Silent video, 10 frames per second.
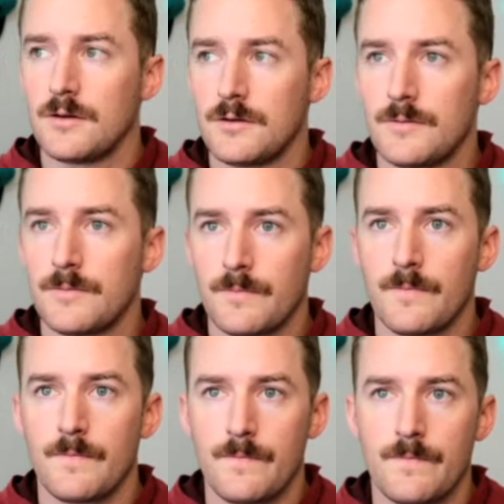
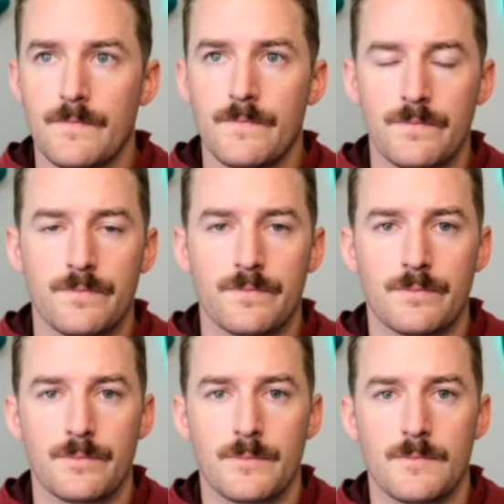
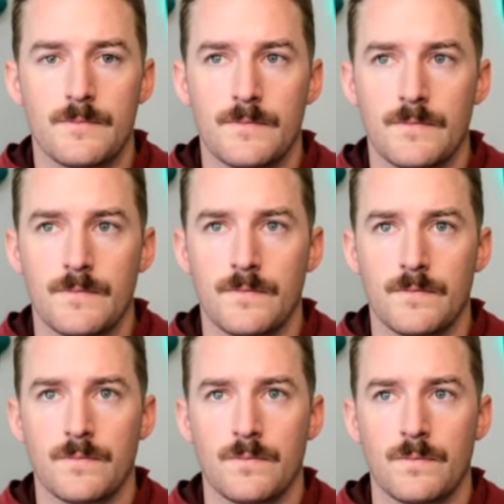
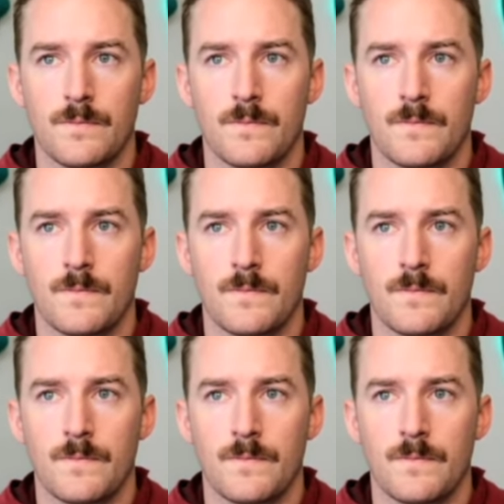No words are spoken by the person on screen.